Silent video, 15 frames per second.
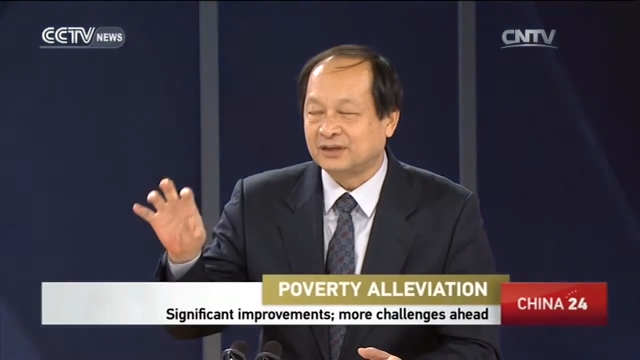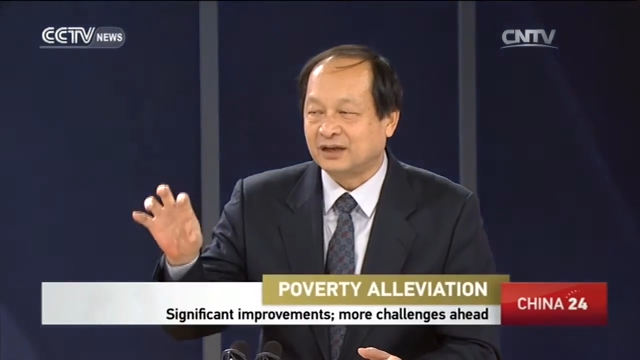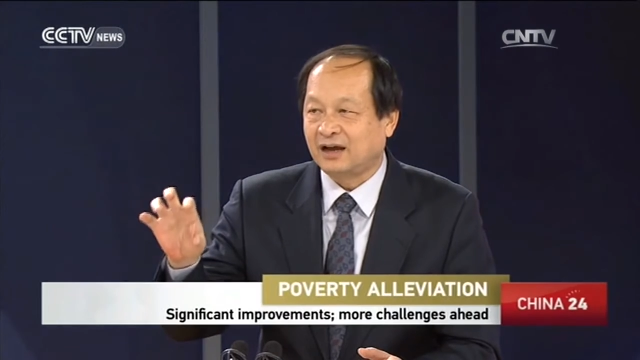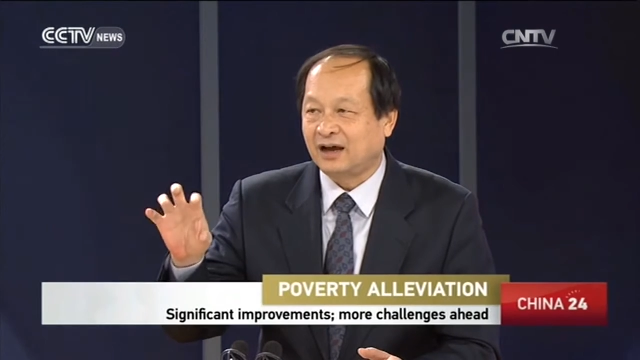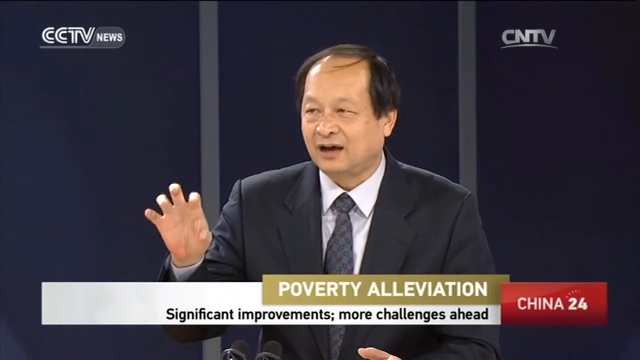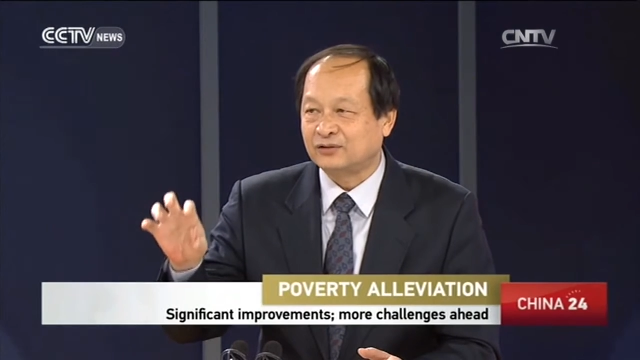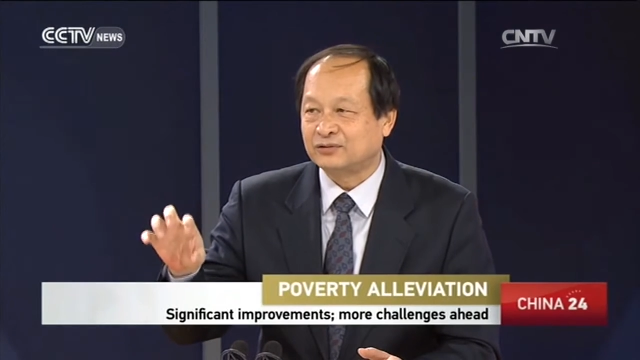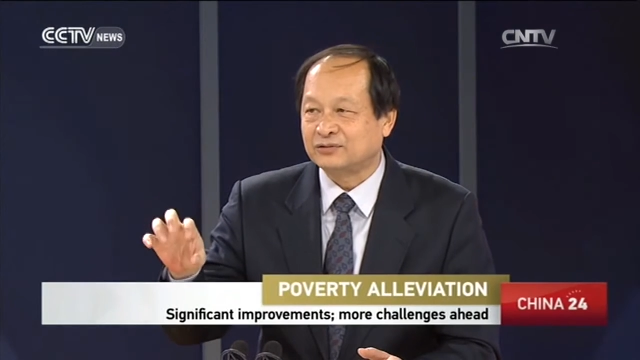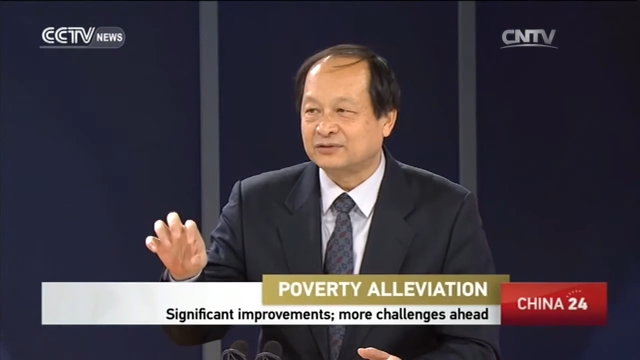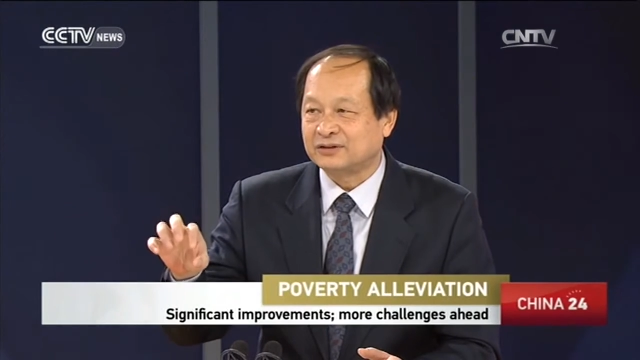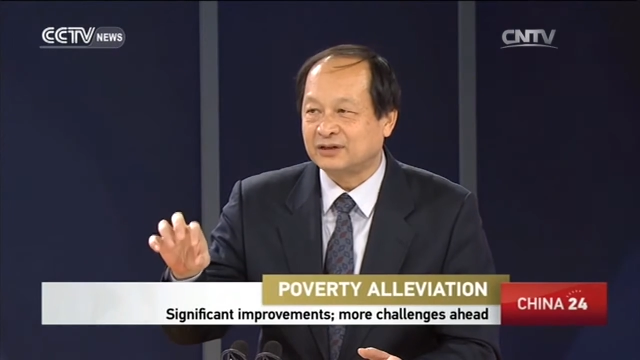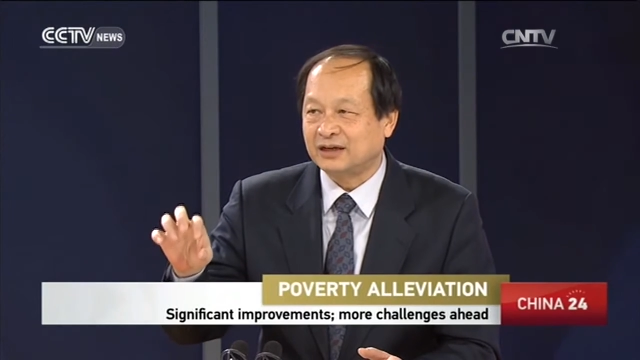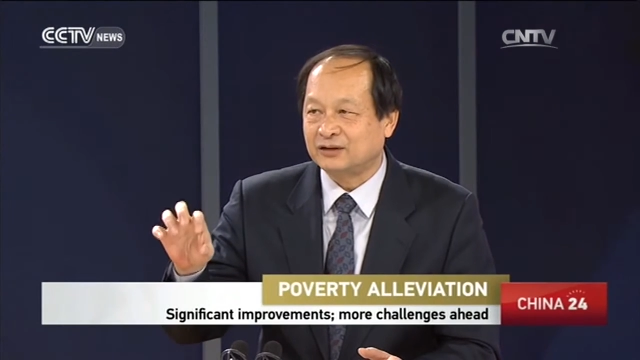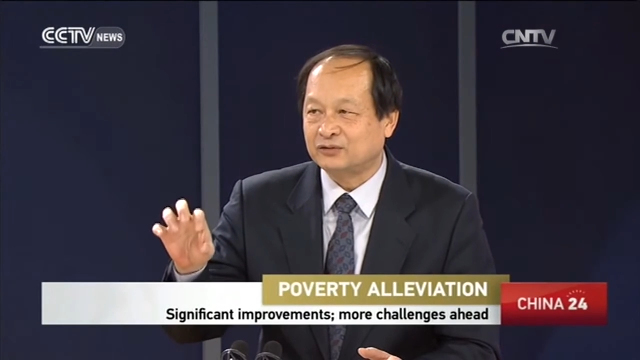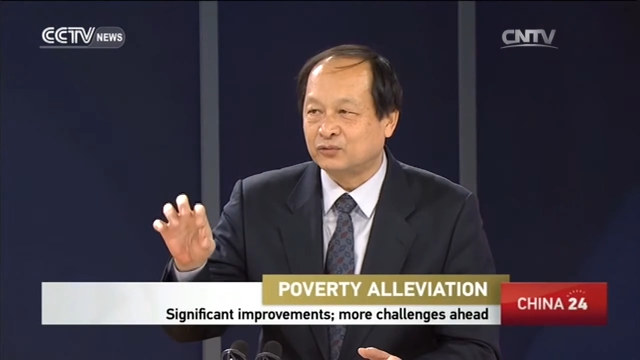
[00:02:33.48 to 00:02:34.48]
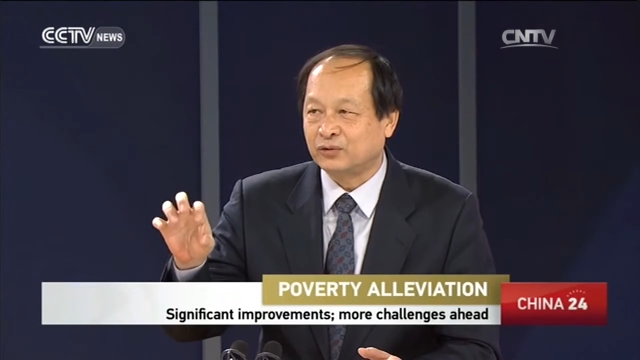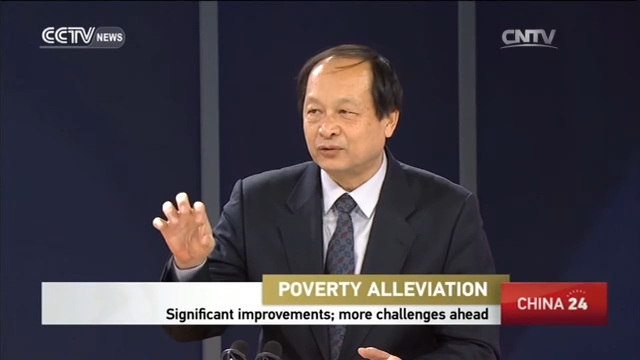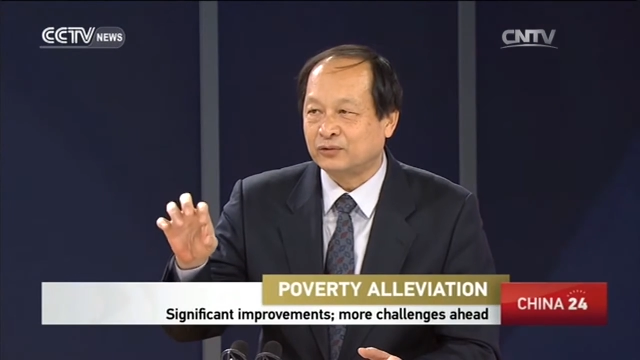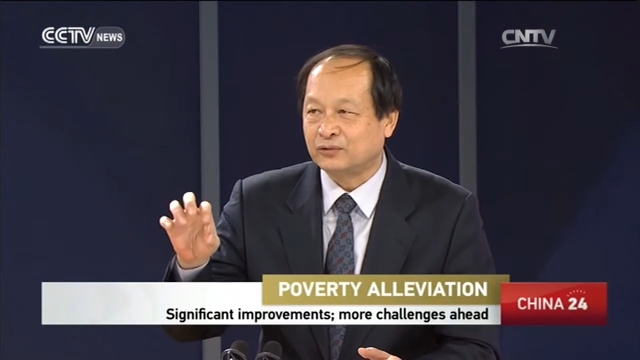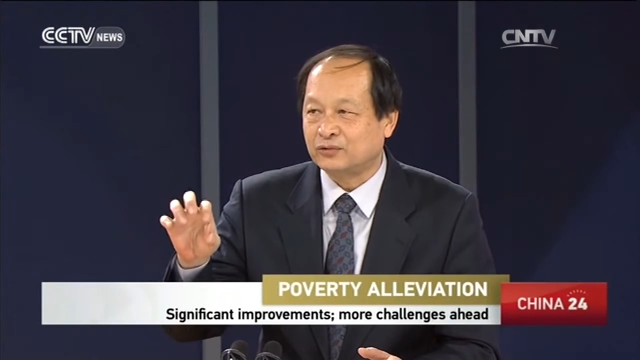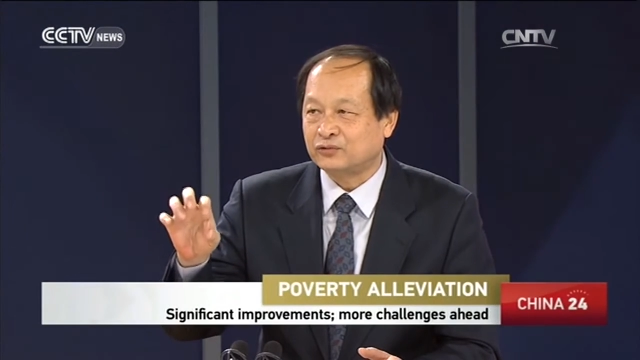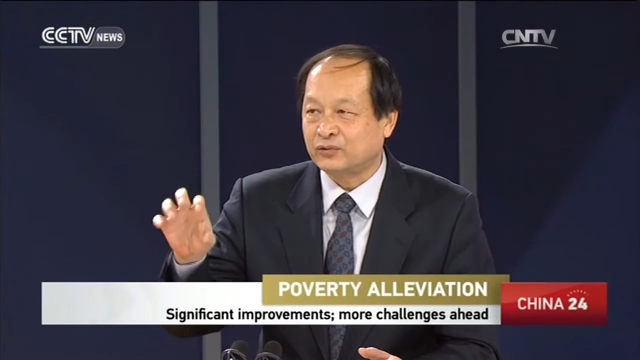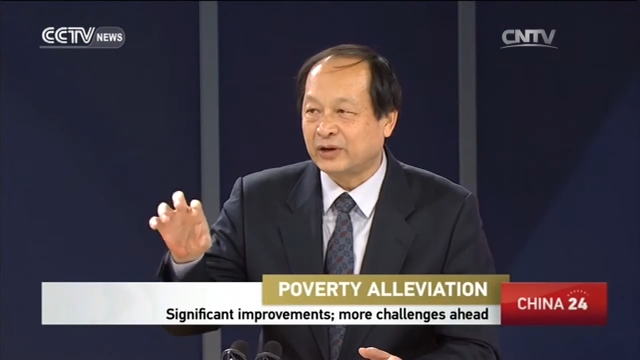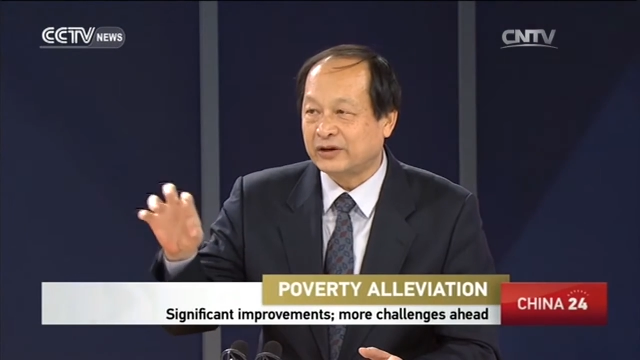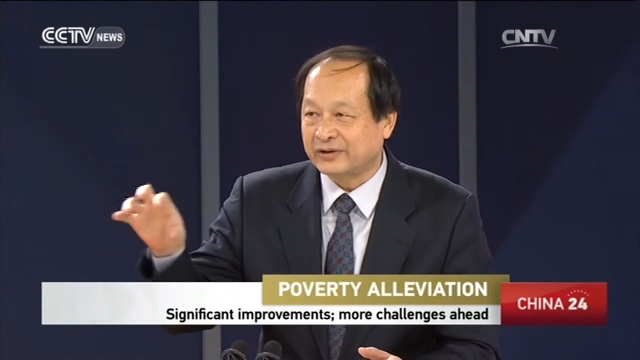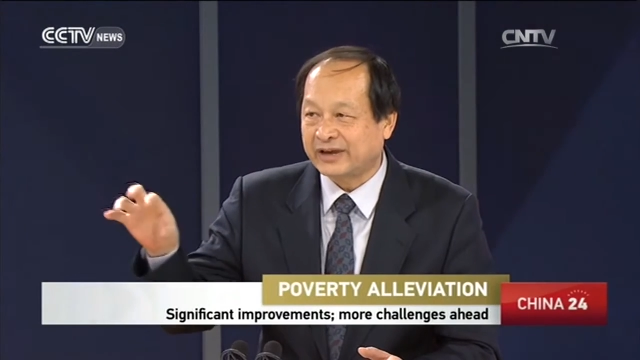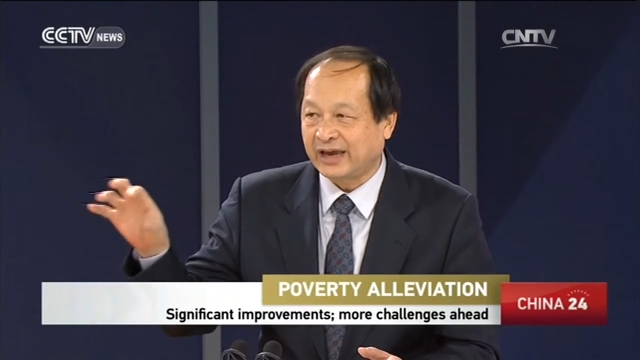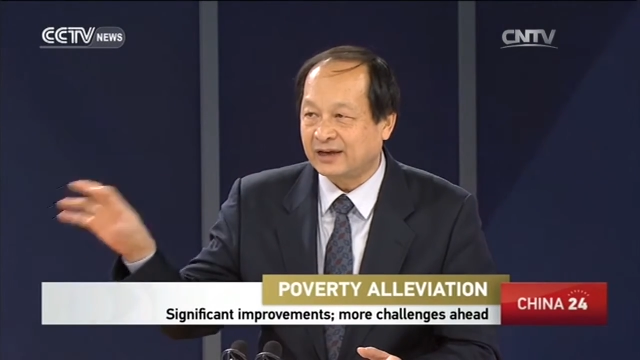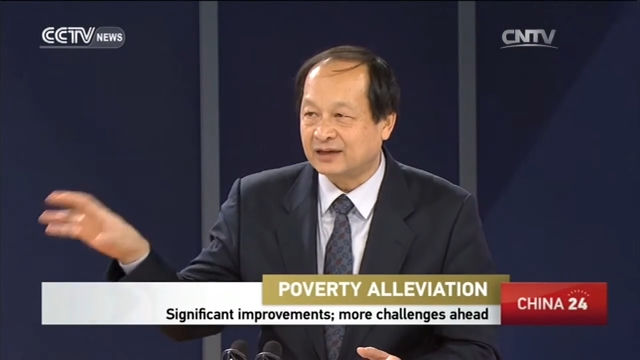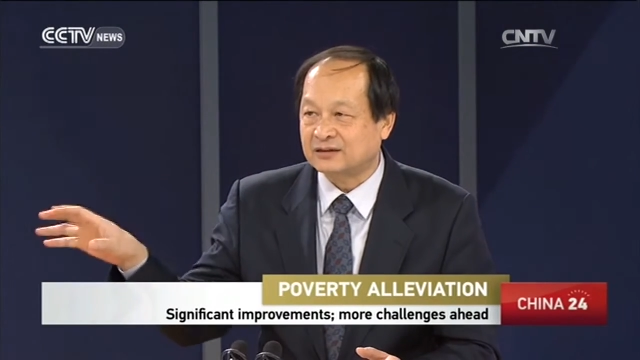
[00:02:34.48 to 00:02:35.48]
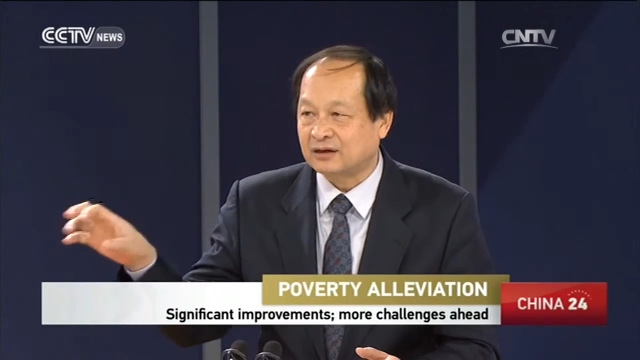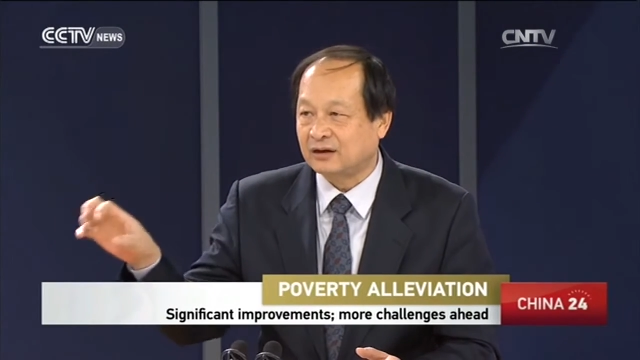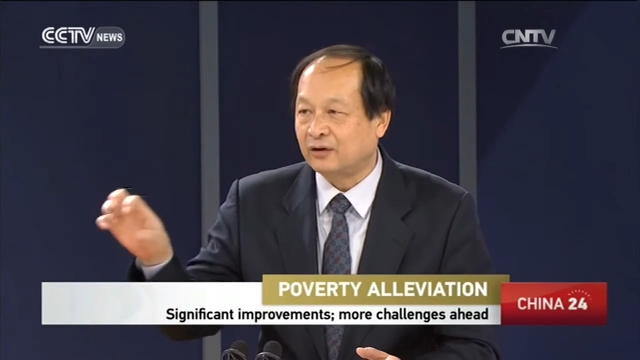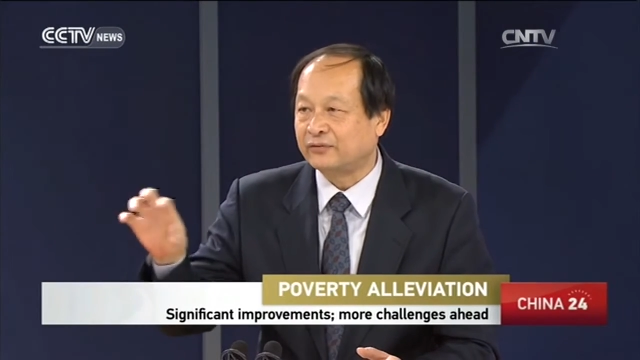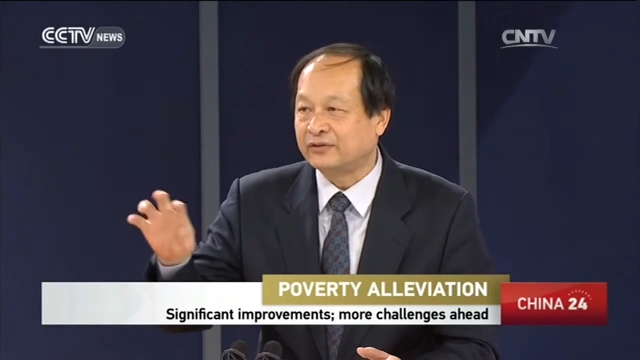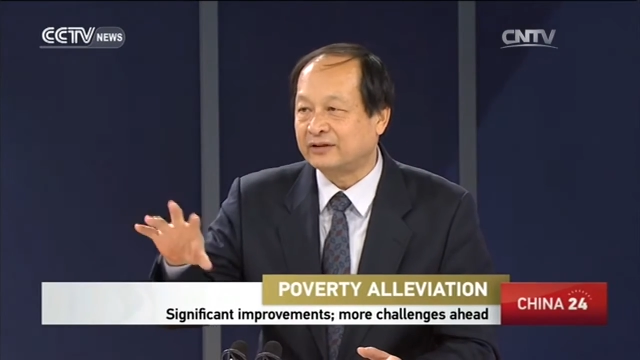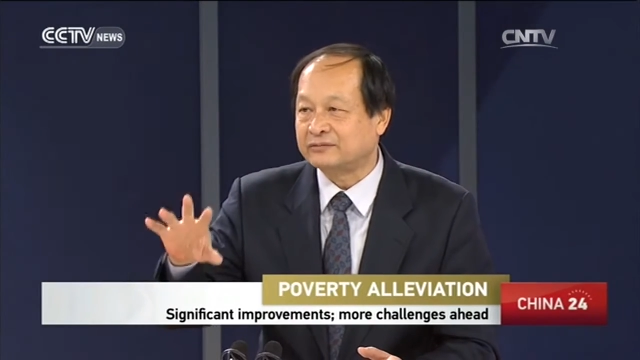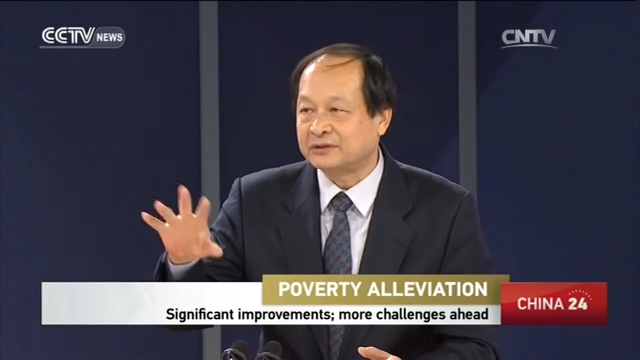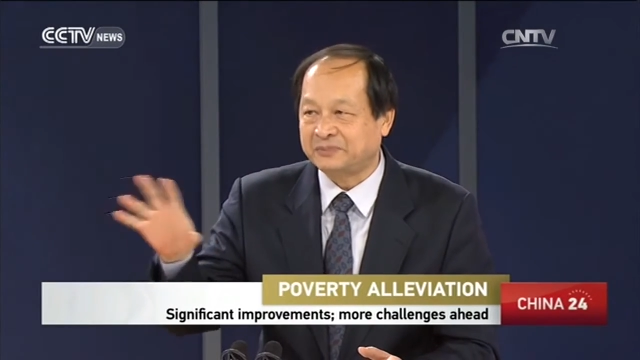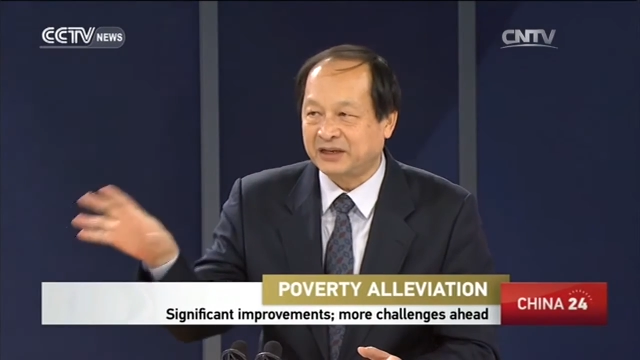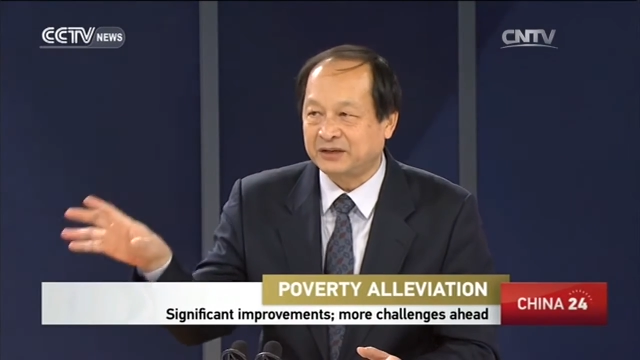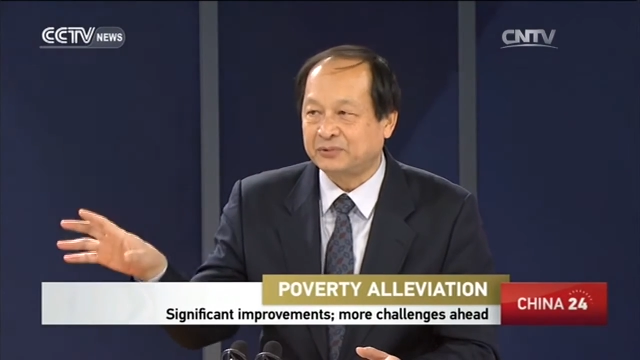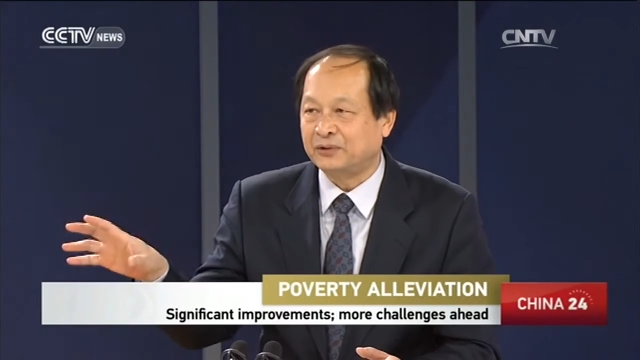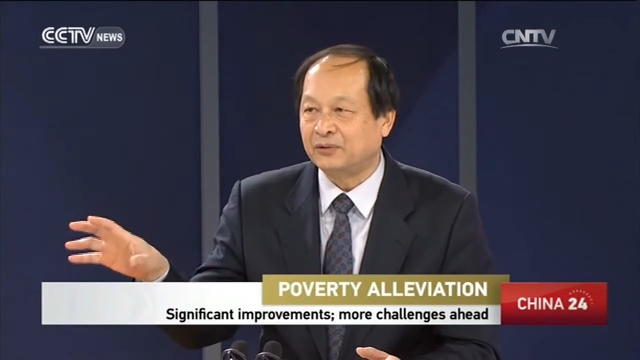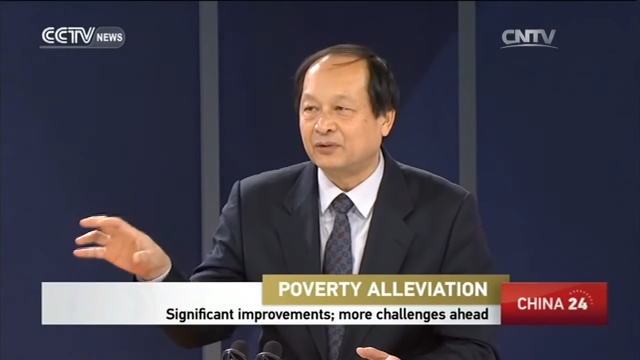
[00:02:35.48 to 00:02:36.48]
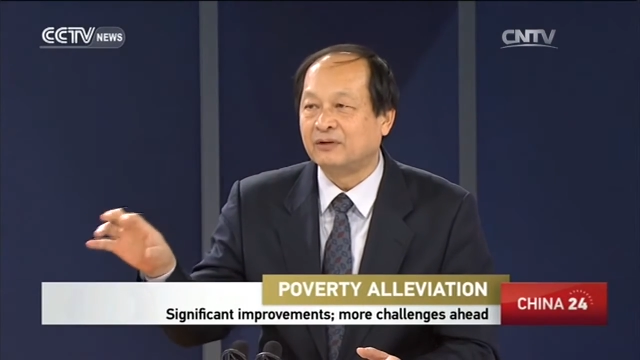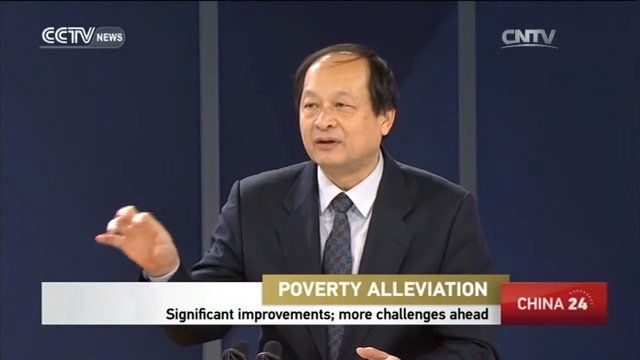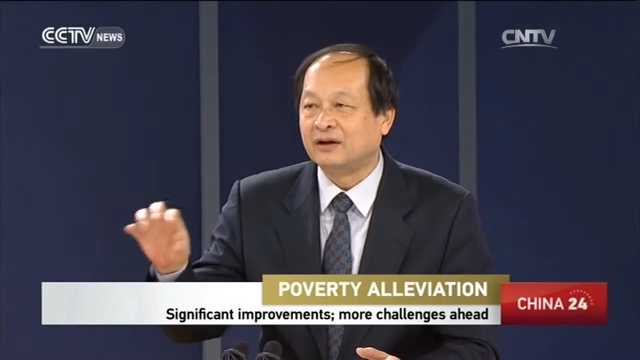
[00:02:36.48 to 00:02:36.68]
how to say, to relocate of the people